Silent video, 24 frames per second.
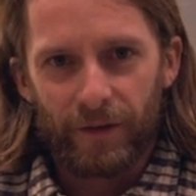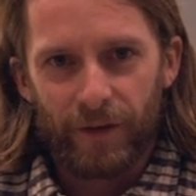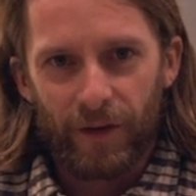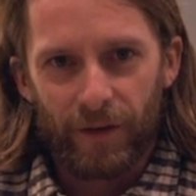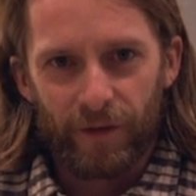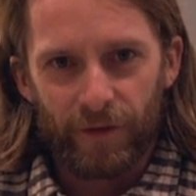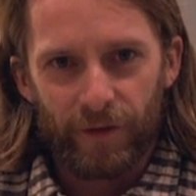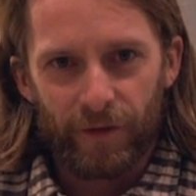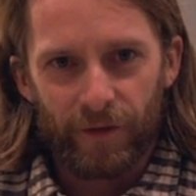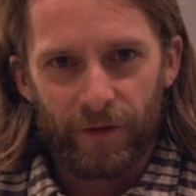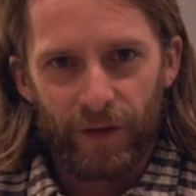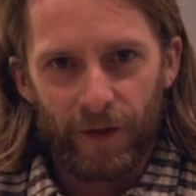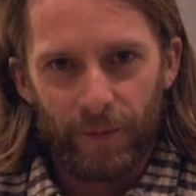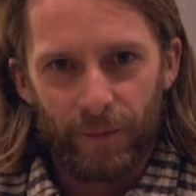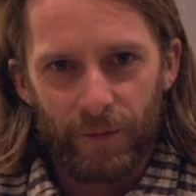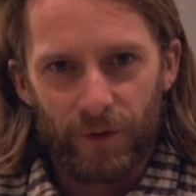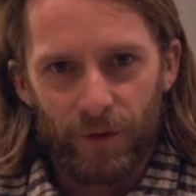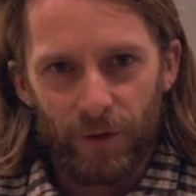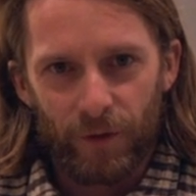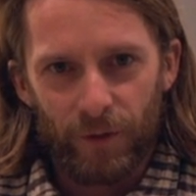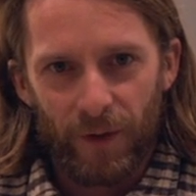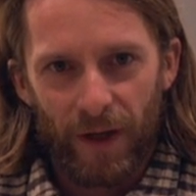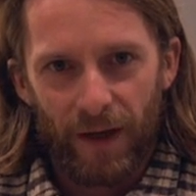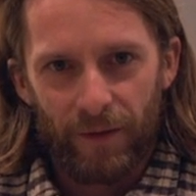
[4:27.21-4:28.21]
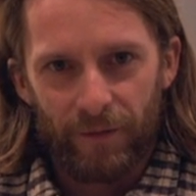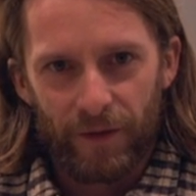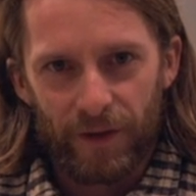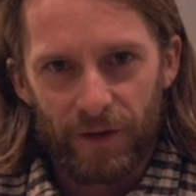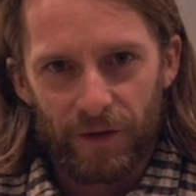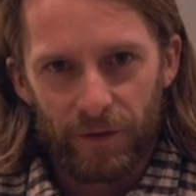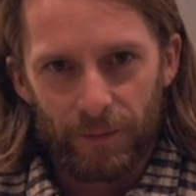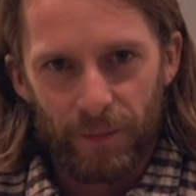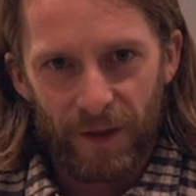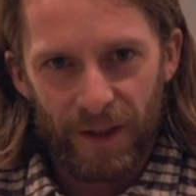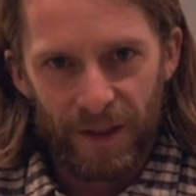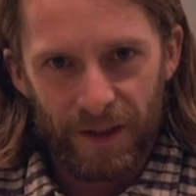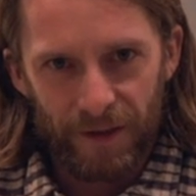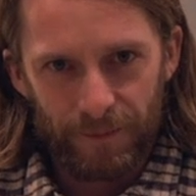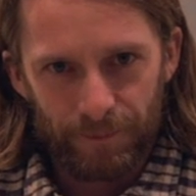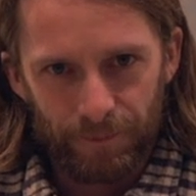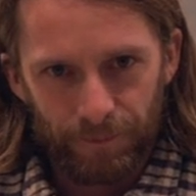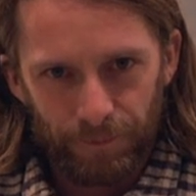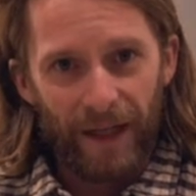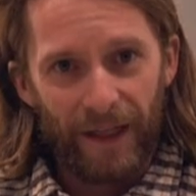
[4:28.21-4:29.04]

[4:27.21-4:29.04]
doesn't seem too heavy to me.